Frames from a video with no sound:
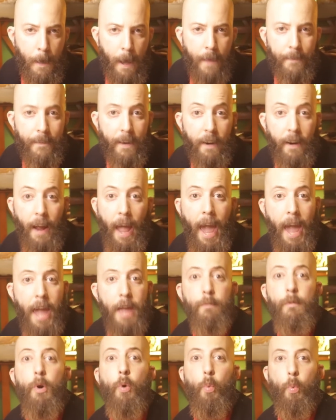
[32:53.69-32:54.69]
And their
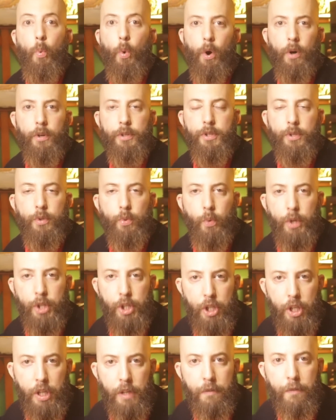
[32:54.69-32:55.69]
aim was to
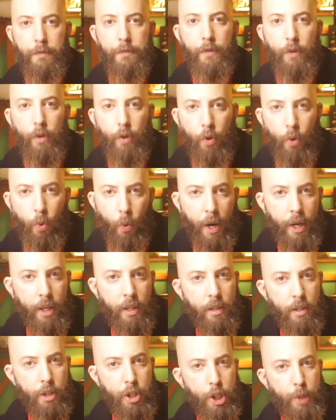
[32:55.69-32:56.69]
achieve
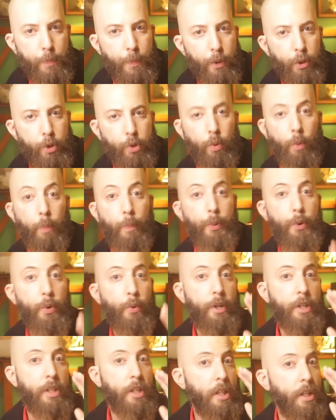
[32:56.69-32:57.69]
great spiritual
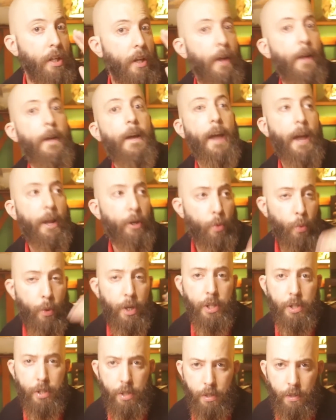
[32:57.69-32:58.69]
purity and
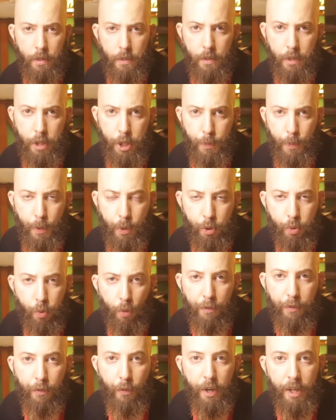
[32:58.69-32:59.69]
reach
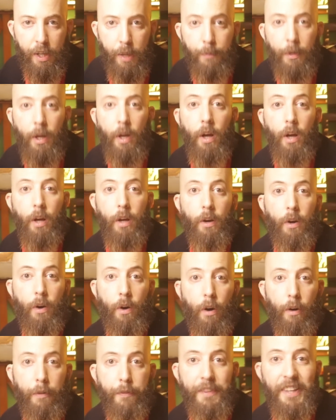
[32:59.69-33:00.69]
spiritual freedom
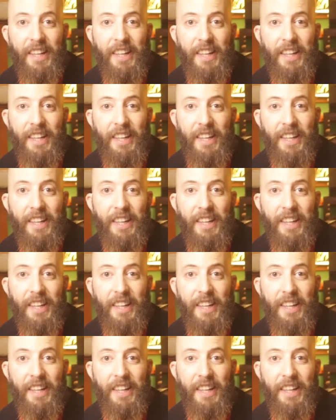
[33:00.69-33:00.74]
of